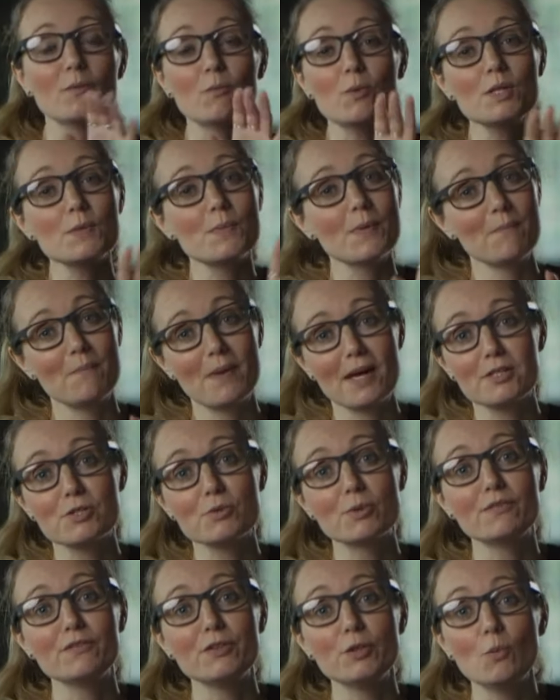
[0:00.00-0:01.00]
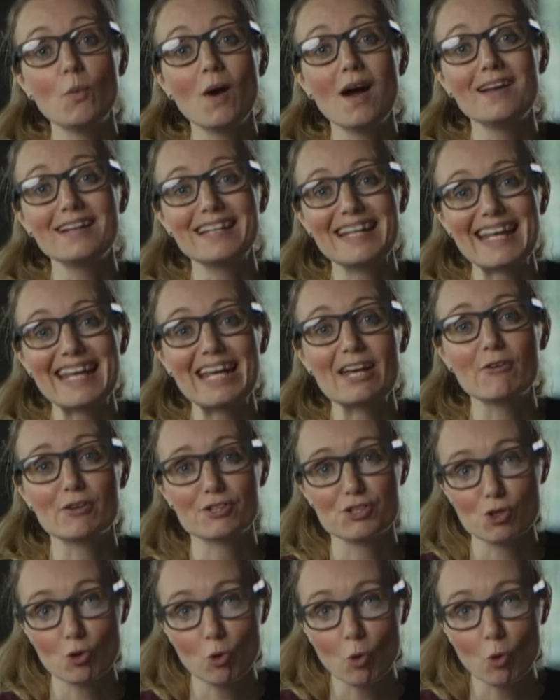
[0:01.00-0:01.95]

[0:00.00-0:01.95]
would have been better if you weren't here at